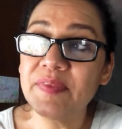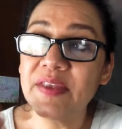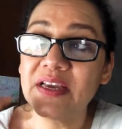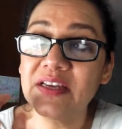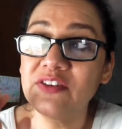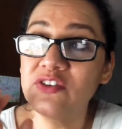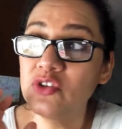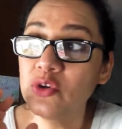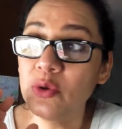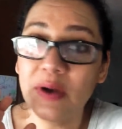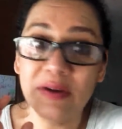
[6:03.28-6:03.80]
And
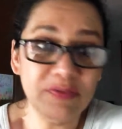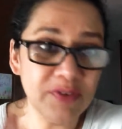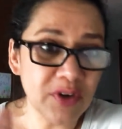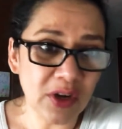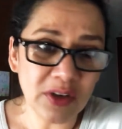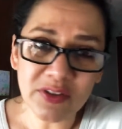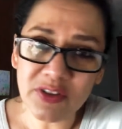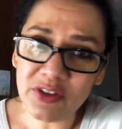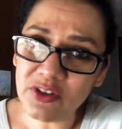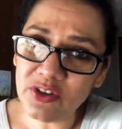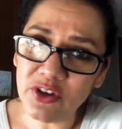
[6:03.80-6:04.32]
so I've
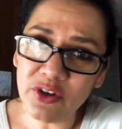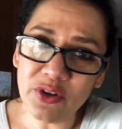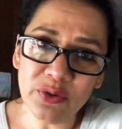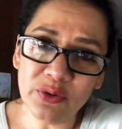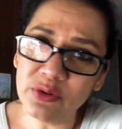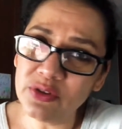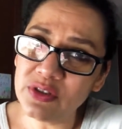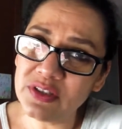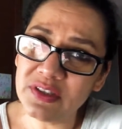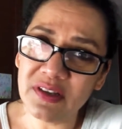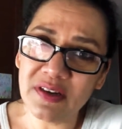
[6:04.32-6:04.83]
not
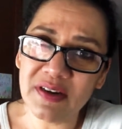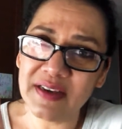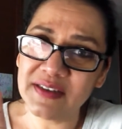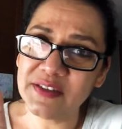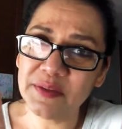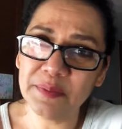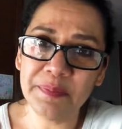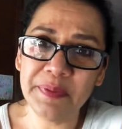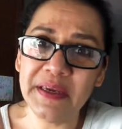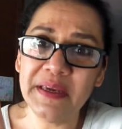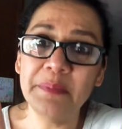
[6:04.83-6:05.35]
used the letter
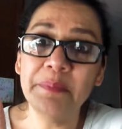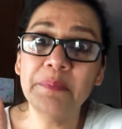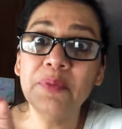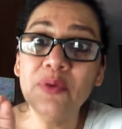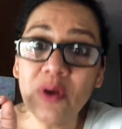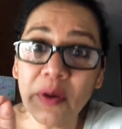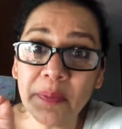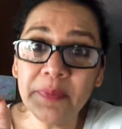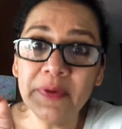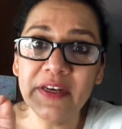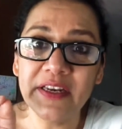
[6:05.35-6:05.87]
P
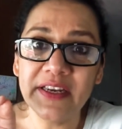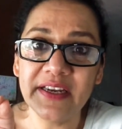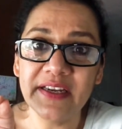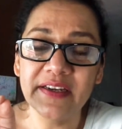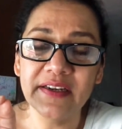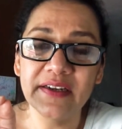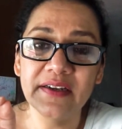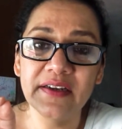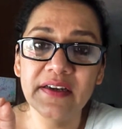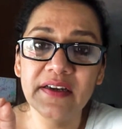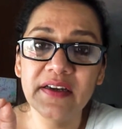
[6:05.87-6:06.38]
properly.
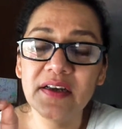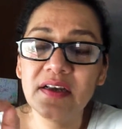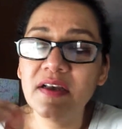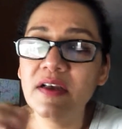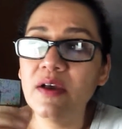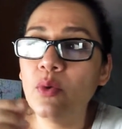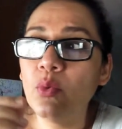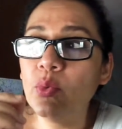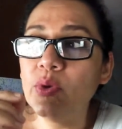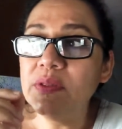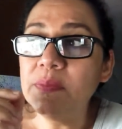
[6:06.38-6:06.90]

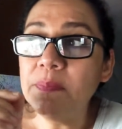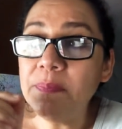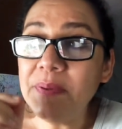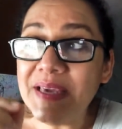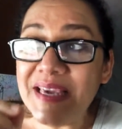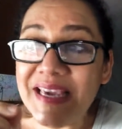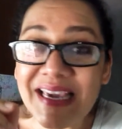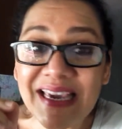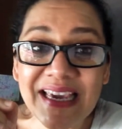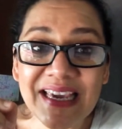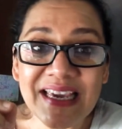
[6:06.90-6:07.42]
With
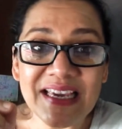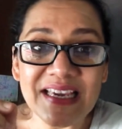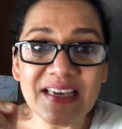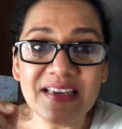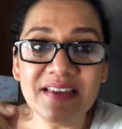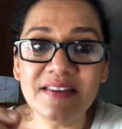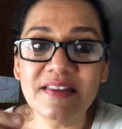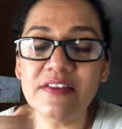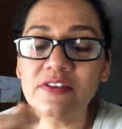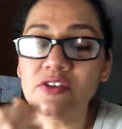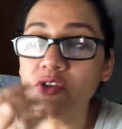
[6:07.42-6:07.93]
P,
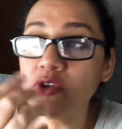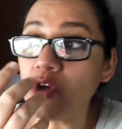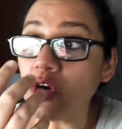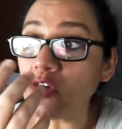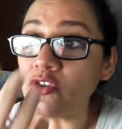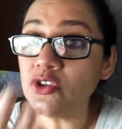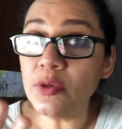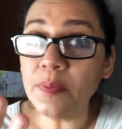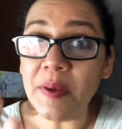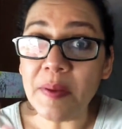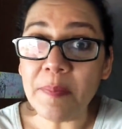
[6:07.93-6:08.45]
there's got
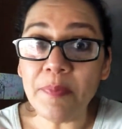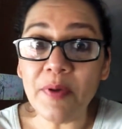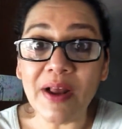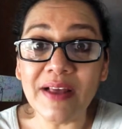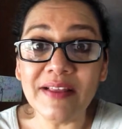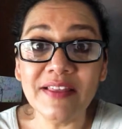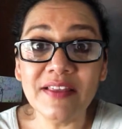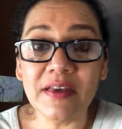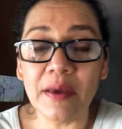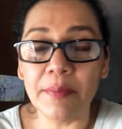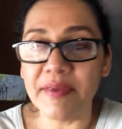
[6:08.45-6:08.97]
to be
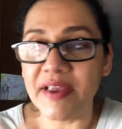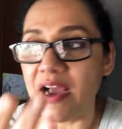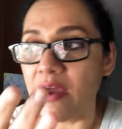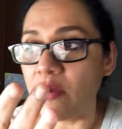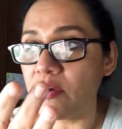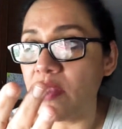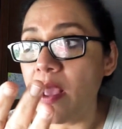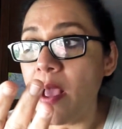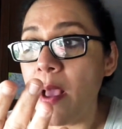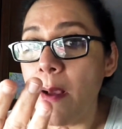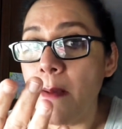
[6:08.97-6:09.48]
breath coming out.
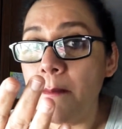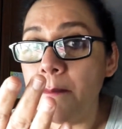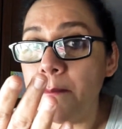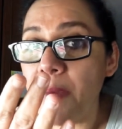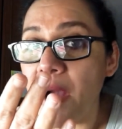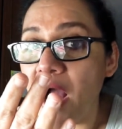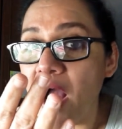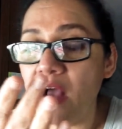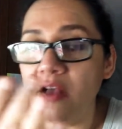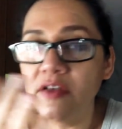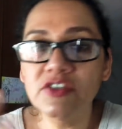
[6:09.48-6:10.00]

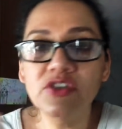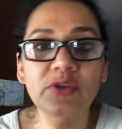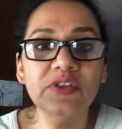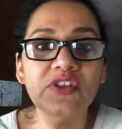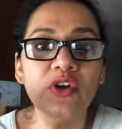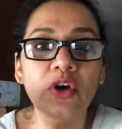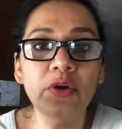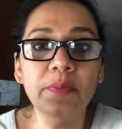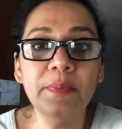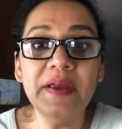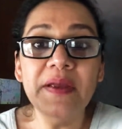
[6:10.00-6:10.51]
So it's
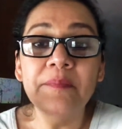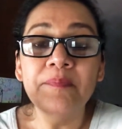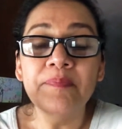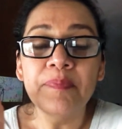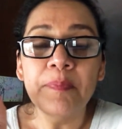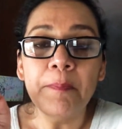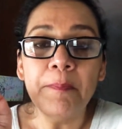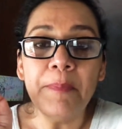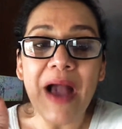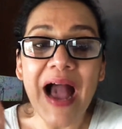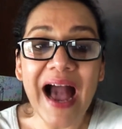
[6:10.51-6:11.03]
got to be
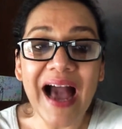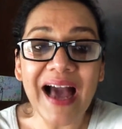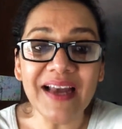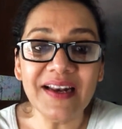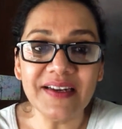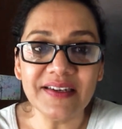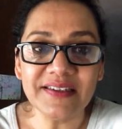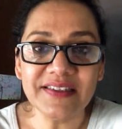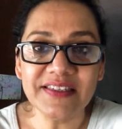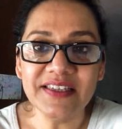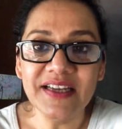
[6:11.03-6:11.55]

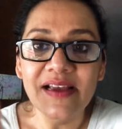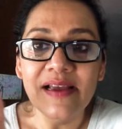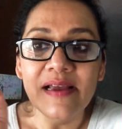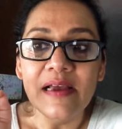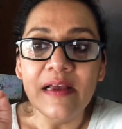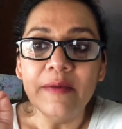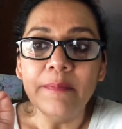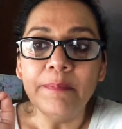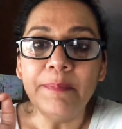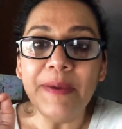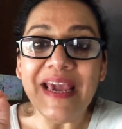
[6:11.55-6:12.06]
parrot,
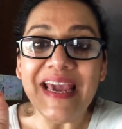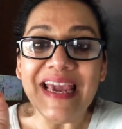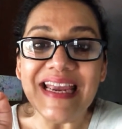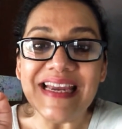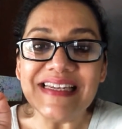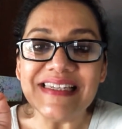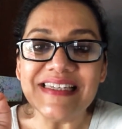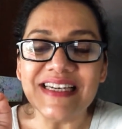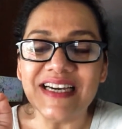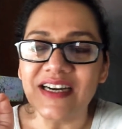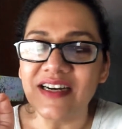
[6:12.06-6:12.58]

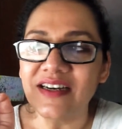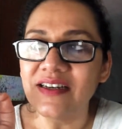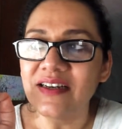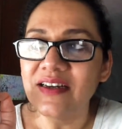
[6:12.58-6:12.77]
Peter,